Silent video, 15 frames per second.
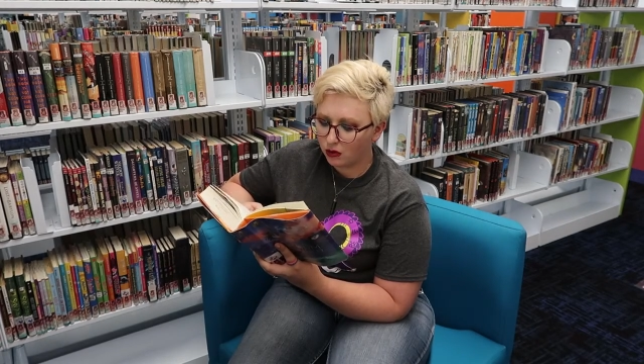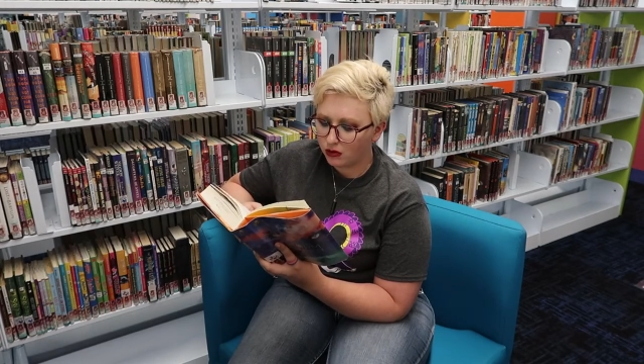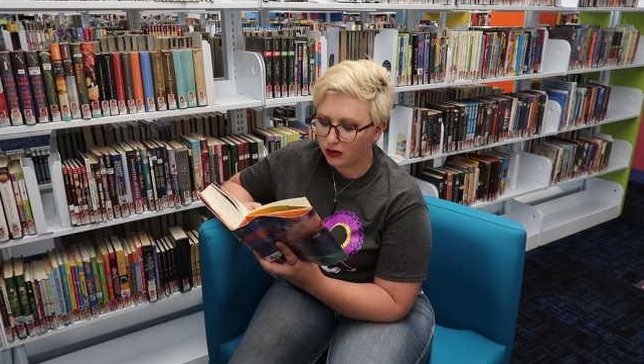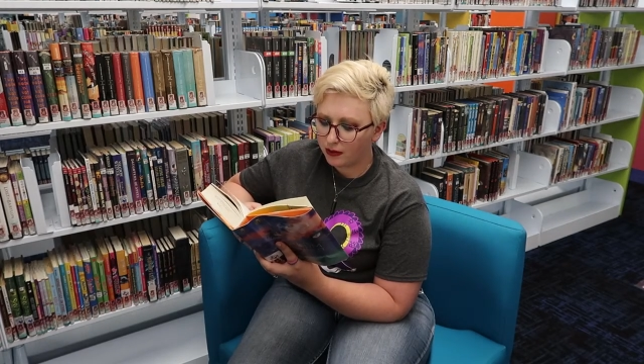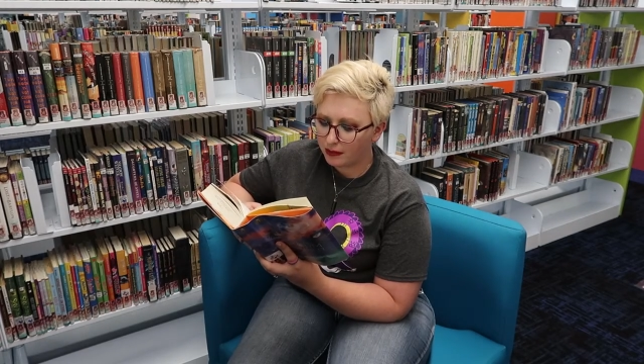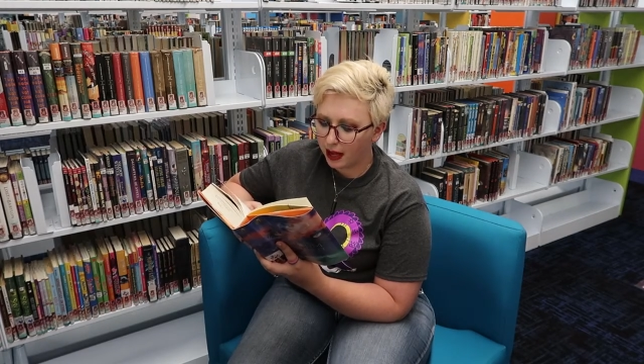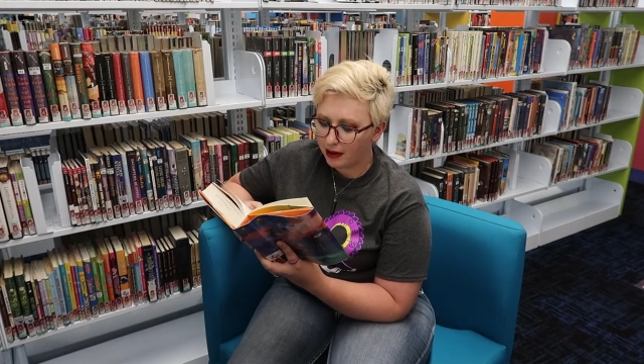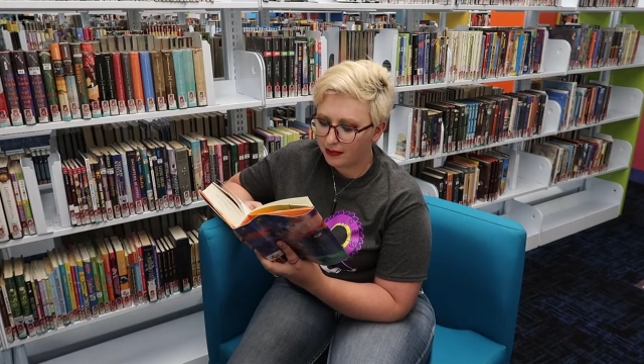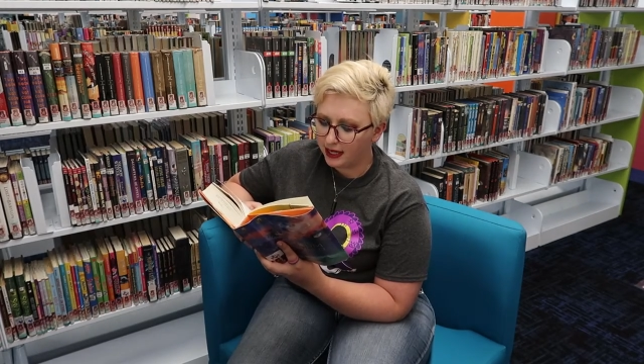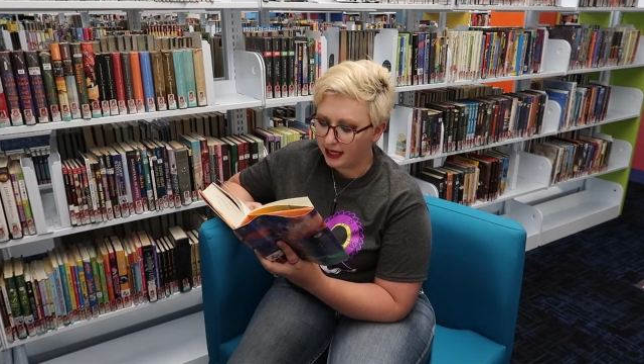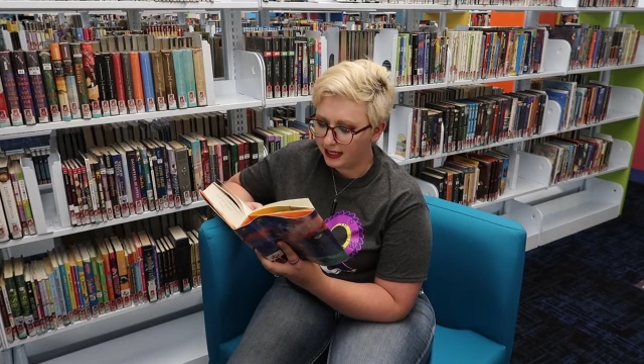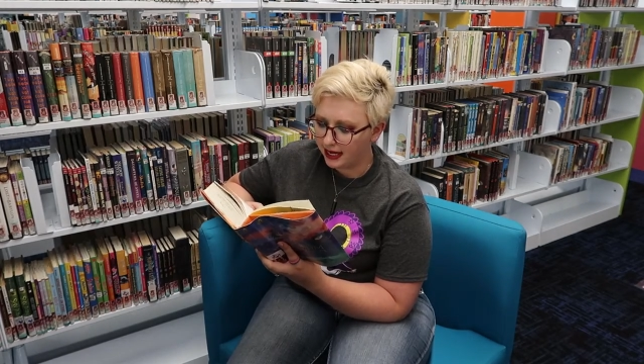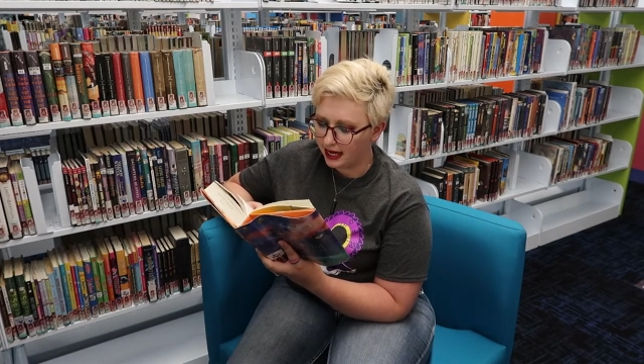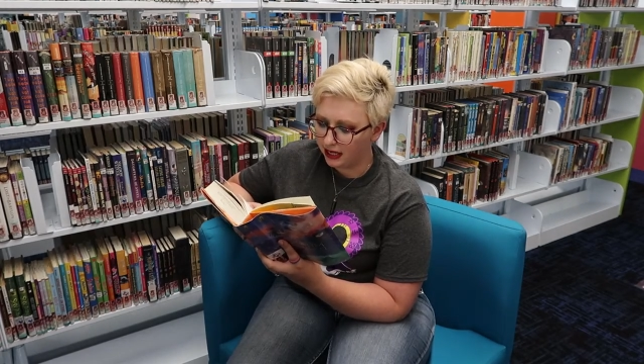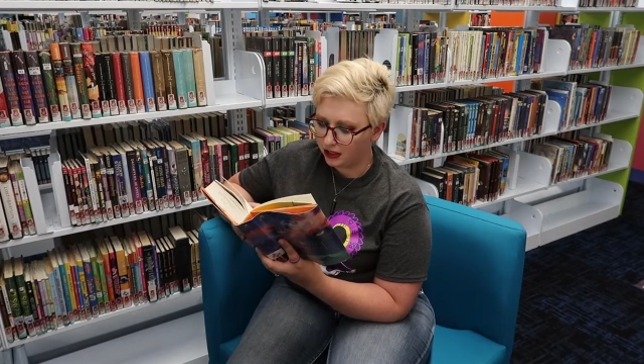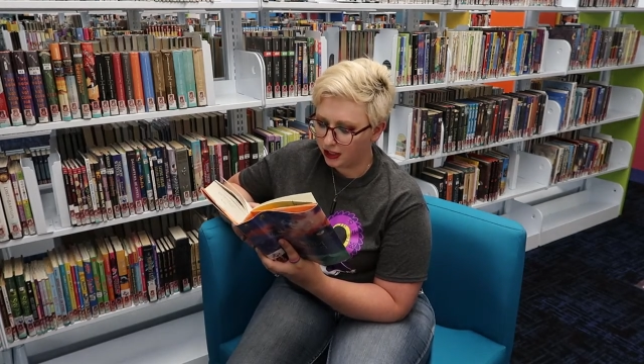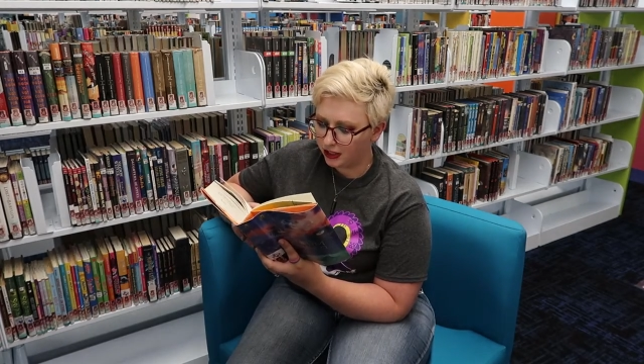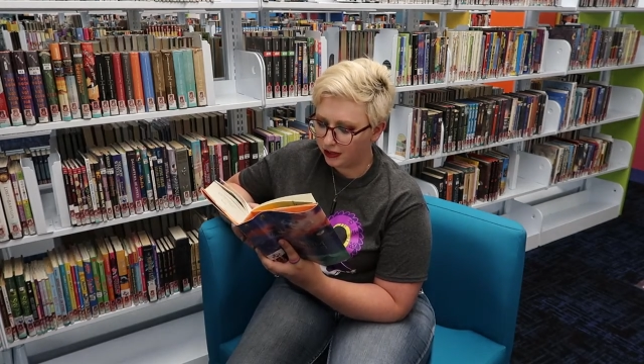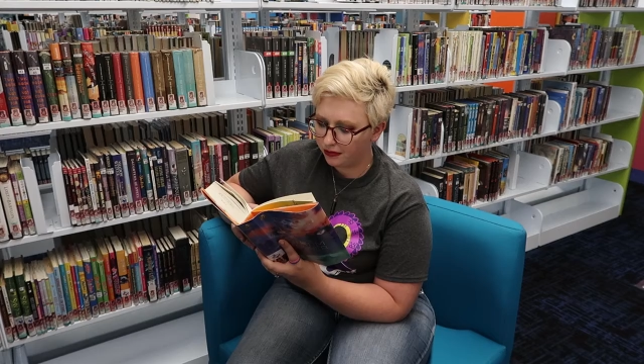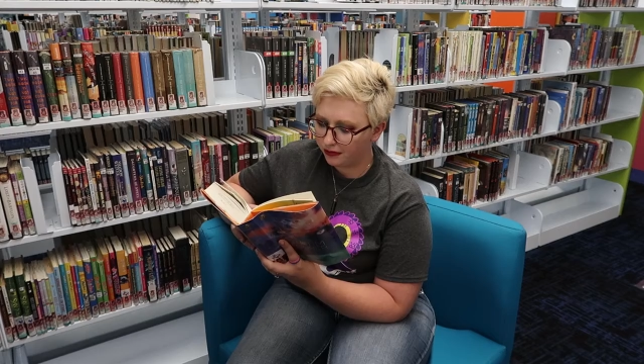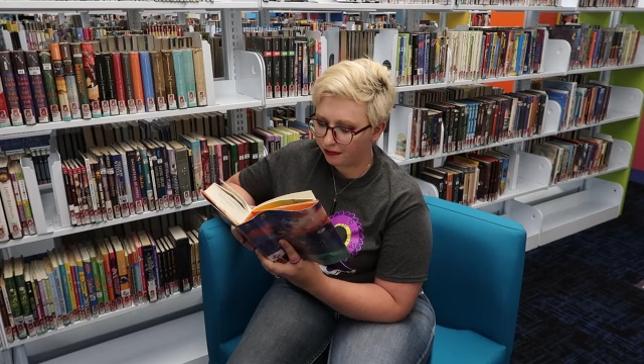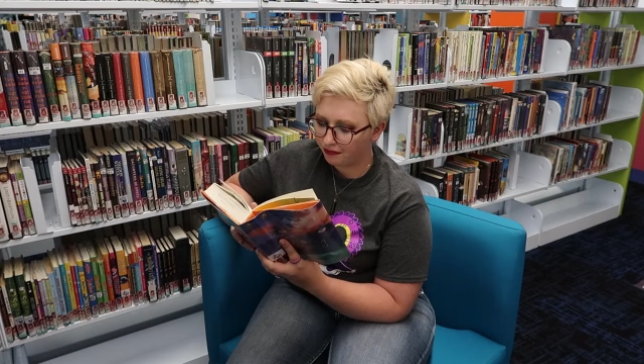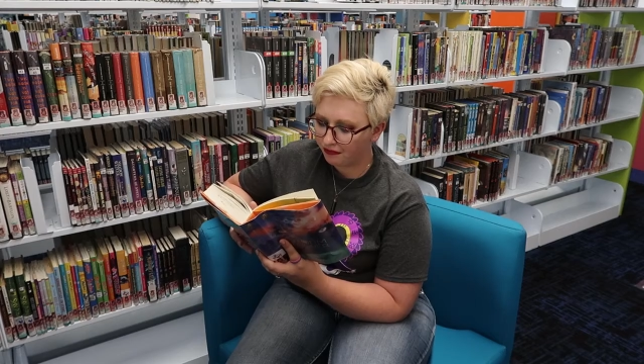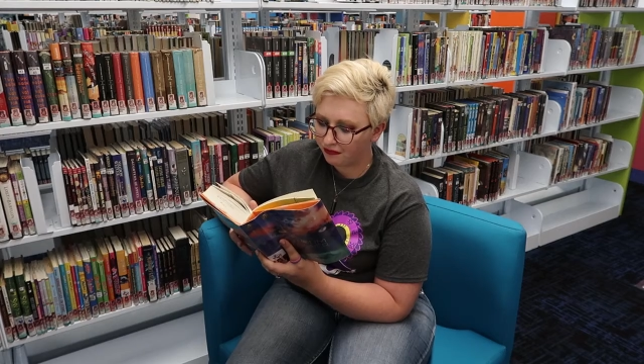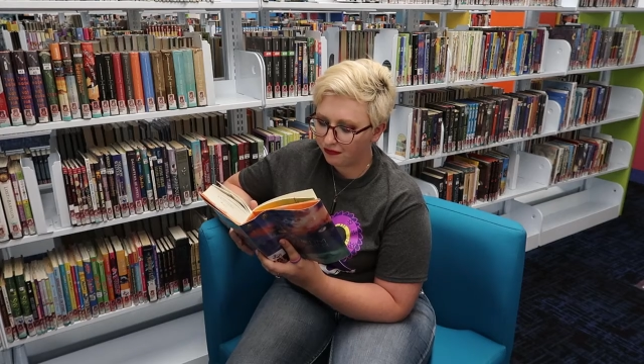only buy me a day or two.